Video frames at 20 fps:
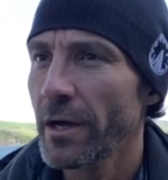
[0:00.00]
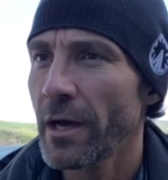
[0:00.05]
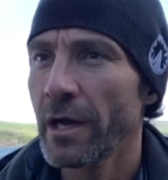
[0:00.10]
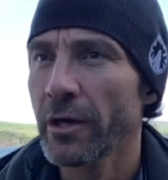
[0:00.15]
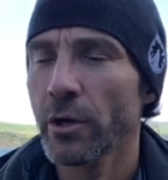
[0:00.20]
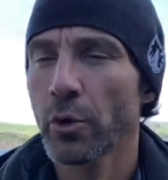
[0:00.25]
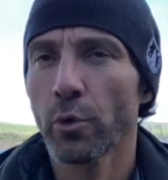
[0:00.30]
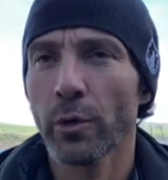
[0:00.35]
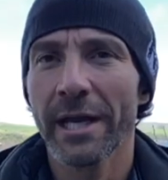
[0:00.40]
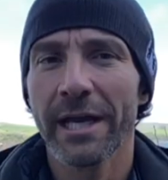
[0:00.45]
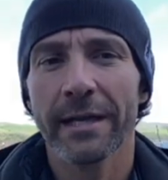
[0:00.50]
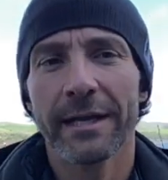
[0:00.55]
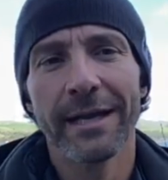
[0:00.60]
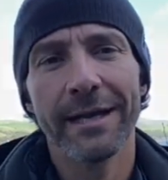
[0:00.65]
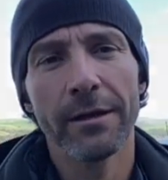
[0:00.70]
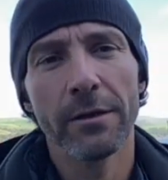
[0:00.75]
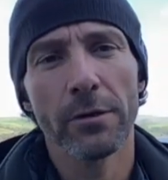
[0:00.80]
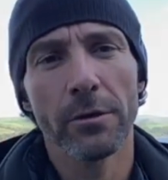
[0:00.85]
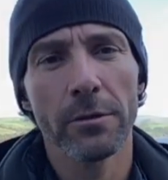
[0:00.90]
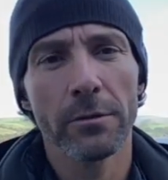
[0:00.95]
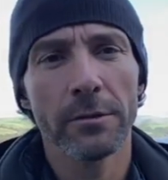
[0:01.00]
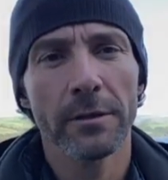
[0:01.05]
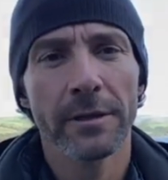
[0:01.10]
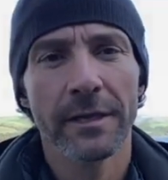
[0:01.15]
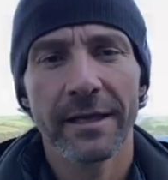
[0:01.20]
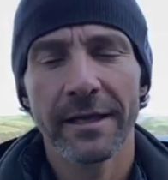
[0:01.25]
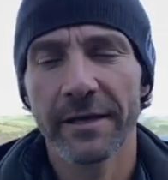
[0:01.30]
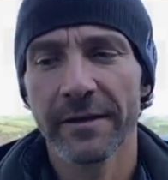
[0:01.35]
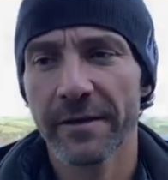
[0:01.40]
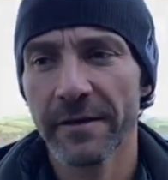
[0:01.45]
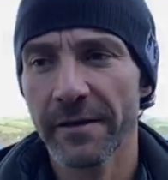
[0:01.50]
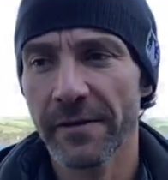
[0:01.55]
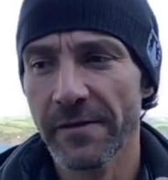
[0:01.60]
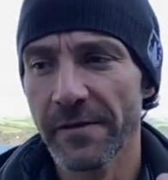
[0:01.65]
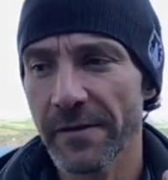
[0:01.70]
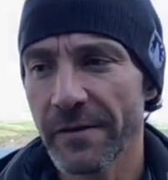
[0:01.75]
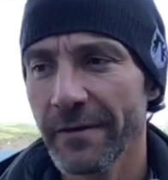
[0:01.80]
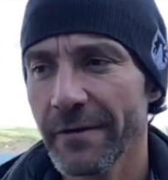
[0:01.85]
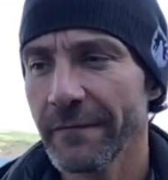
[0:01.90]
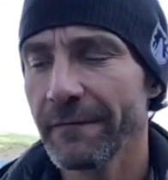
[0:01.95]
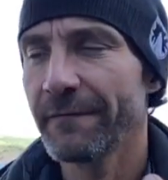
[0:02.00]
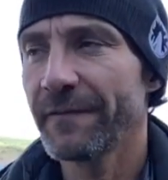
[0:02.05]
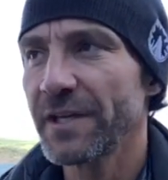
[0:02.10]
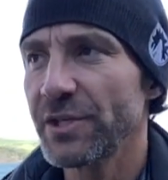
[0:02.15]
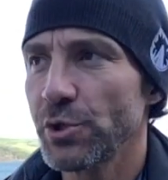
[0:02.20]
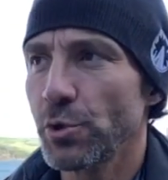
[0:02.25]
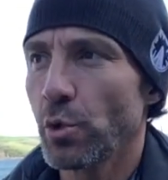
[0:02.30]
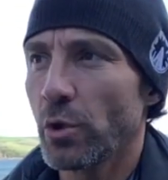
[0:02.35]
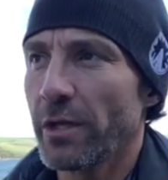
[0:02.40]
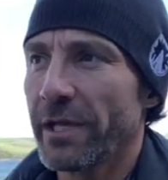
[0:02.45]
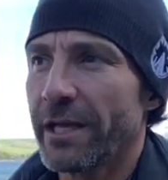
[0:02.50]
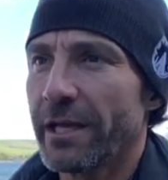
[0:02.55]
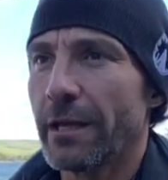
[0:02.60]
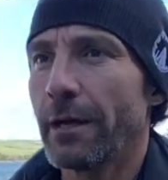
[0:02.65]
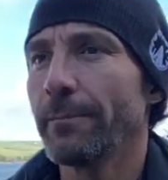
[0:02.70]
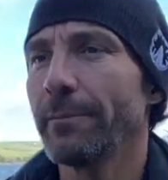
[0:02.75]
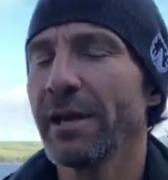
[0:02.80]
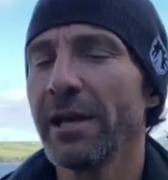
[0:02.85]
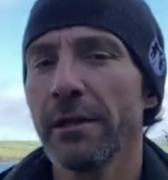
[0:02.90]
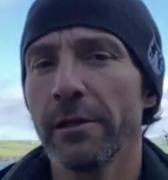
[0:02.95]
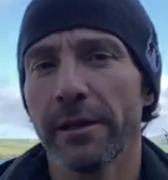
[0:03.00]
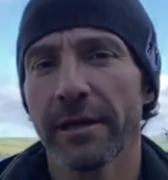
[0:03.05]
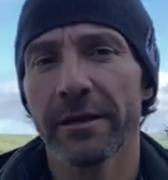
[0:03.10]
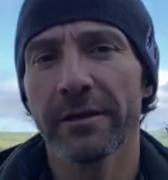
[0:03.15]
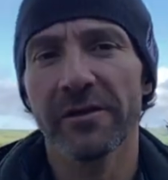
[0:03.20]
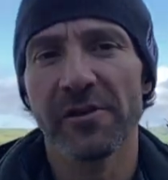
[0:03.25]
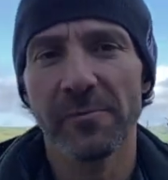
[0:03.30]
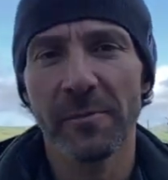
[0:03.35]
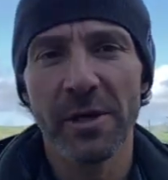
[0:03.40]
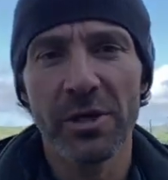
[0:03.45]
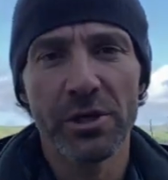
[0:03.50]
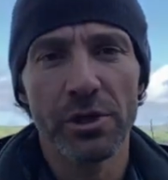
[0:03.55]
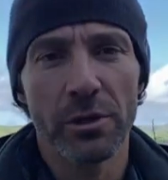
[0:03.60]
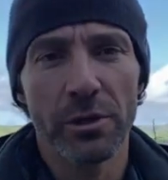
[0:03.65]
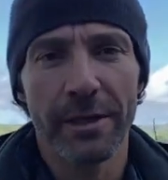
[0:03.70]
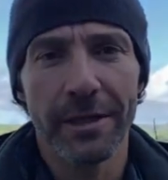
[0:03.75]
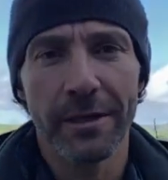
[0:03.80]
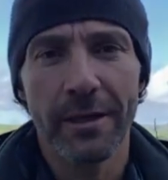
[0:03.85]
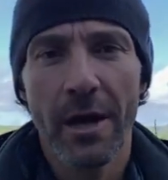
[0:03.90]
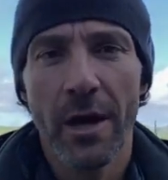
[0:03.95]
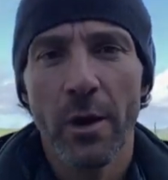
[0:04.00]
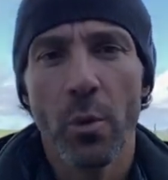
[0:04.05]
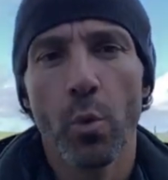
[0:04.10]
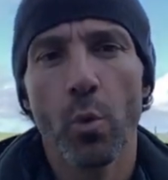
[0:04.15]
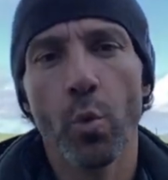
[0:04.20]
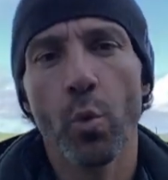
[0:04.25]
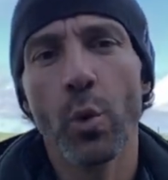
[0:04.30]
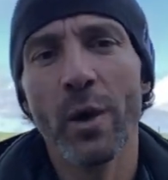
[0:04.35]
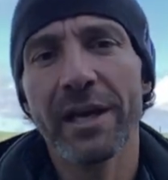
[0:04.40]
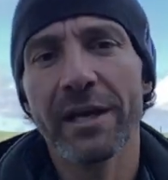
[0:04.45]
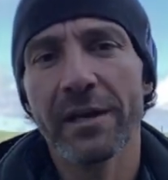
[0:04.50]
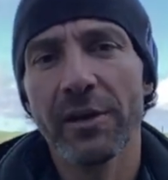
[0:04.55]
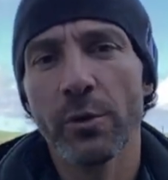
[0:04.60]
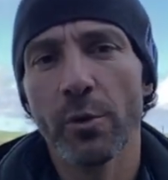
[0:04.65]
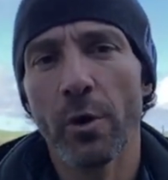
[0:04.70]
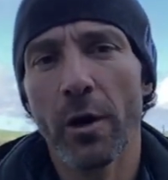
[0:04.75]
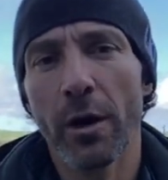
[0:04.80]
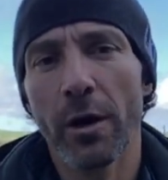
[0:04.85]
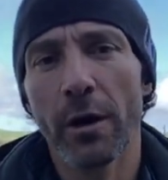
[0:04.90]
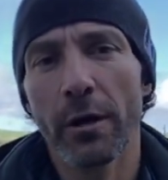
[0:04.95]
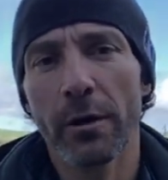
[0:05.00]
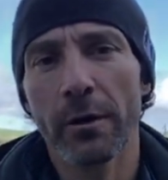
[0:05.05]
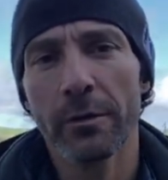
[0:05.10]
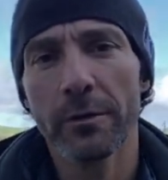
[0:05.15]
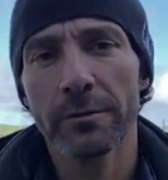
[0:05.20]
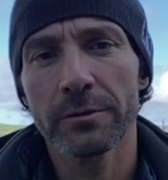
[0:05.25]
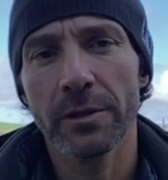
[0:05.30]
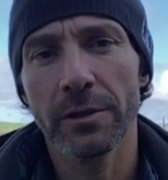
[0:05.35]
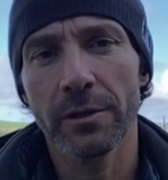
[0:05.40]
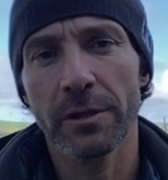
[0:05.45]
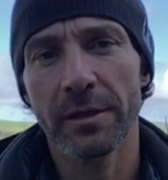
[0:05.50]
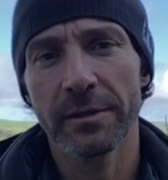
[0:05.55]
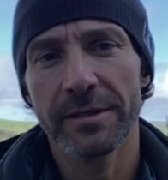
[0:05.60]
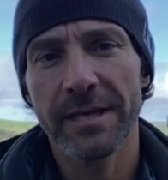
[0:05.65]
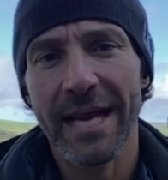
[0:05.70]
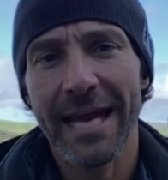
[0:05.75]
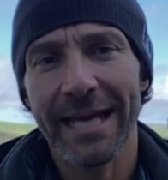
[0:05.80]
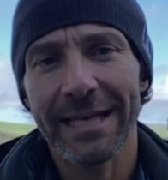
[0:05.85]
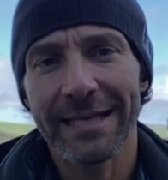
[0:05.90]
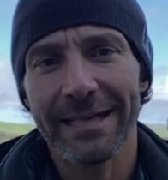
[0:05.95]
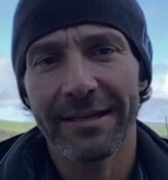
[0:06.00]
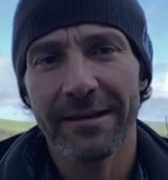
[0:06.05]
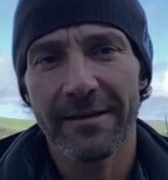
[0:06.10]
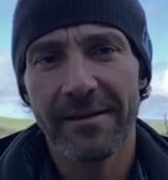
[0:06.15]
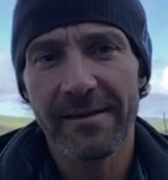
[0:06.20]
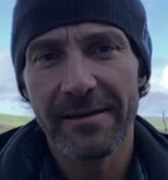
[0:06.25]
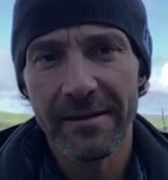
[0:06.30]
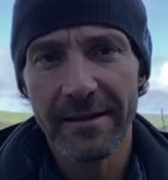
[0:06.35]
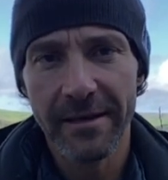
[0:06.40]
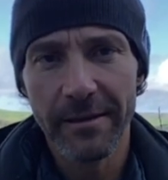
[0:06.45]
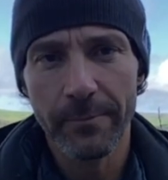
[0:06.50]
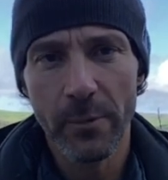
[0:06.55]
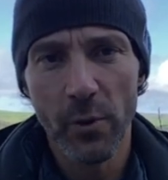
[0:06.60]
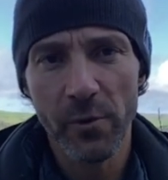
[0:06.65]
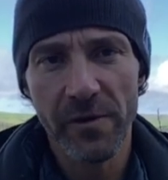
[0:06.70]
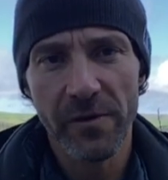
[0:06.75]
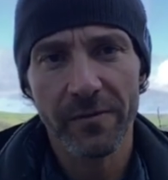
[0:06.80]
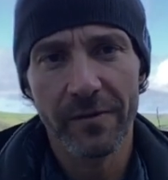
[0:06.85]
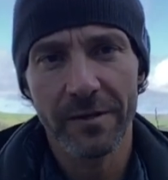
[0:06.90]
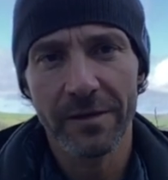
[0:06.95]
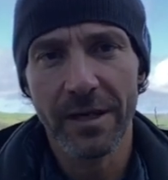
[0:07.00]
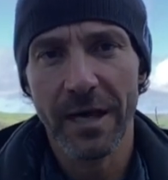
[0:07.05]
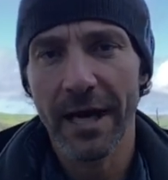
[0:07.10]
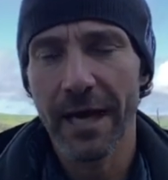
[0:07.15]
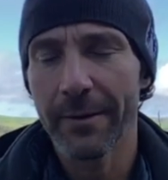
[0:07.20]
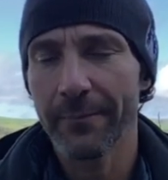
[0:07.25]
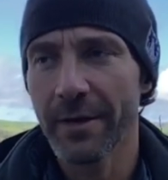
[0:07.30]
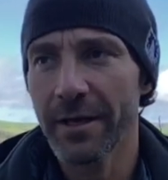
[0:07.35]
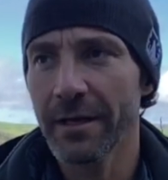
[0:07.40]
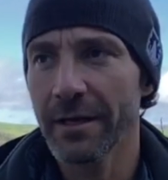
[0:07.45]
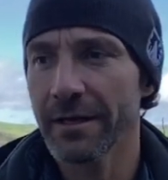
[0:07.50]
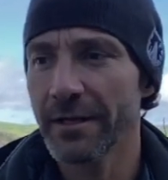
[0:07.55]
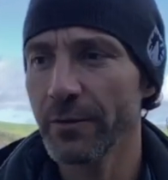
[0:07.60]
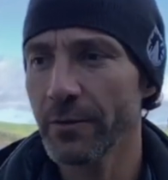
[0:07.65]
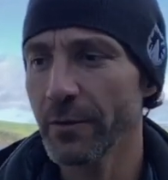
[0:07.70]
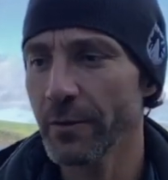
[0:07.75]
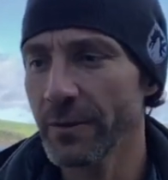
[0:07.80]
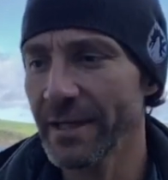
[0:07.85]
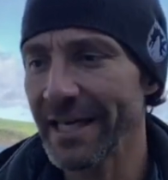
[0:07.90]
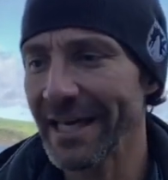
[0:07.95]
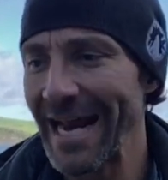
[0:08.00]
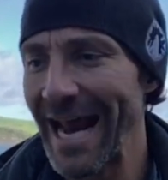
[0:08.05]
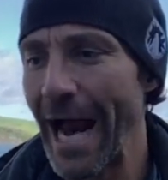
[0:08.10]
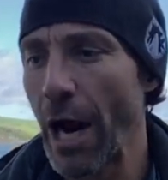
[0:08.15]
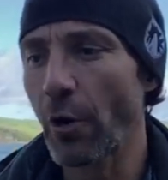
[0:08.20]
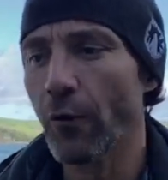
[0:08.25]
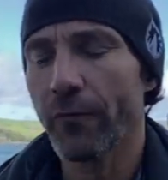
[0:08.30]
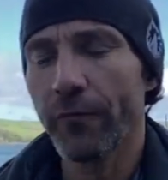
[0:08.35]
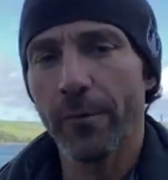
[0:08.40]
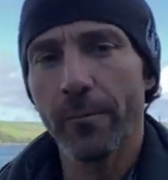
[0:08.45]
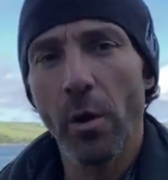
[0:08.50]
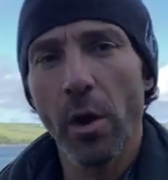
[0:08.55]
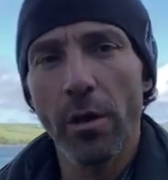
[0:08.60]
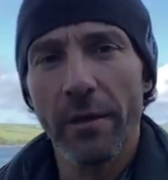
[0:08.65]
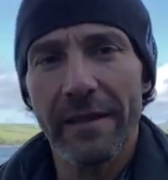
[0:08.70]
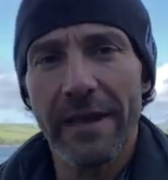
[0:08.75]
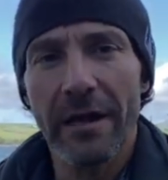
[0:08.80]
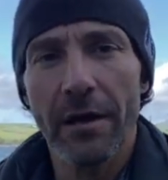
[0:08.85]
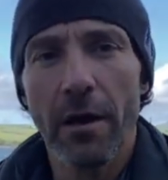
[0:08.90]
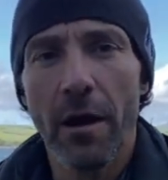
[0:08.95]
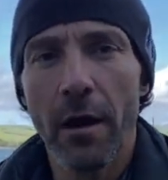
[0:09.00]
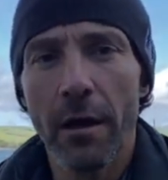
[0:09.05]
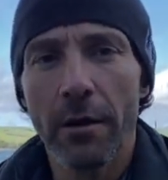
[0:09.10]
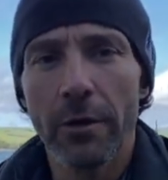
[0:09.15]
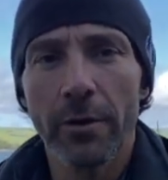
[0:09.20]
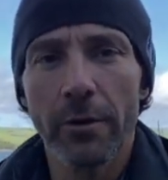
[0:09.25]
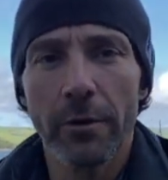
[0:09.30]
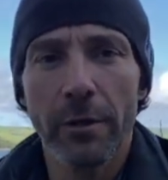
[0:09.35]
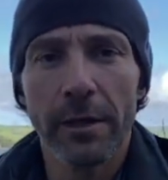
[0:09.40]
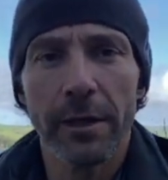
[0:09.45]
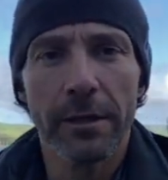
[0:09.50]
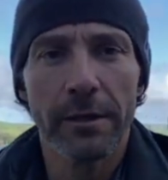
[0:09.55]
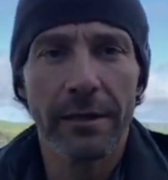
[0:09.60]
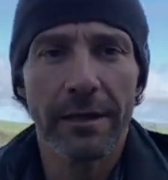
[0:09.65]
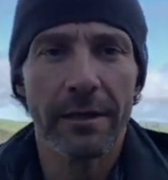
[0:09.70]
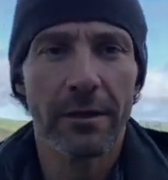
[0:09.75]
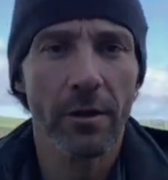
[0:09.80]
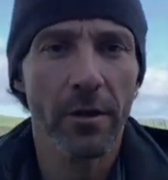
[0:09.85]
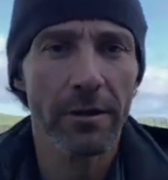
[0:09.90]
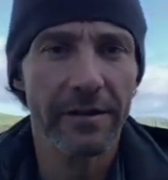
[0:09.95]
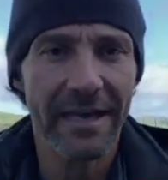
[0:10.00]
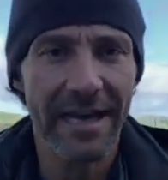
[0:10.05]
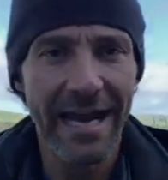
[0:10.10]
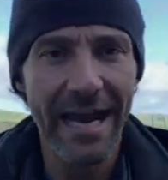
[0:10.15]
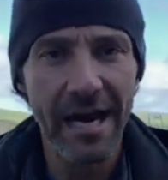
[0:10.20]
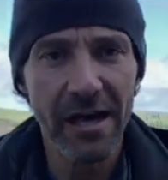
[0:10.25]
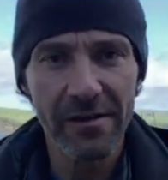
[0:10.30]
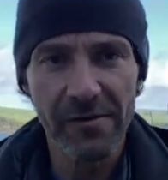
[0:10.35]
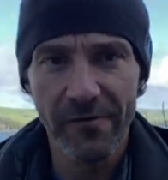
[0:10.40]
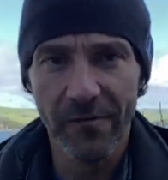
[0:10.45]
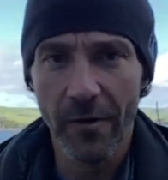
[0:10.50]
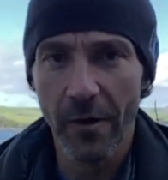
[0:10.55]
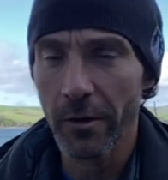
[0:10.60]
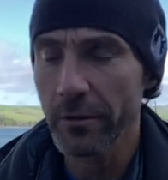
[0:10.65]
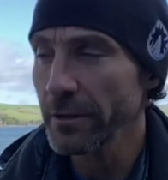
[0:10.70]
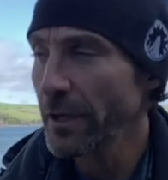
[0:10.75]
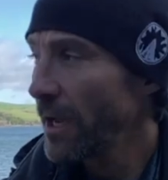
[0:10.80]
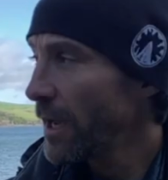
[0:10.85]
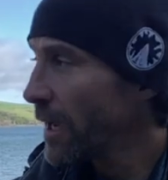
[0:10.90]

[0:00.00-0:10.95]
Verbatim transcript: a green hill is visually appealing, especially when you are contained in a city most of the time and you get out from all of that concrete and all that asphalt,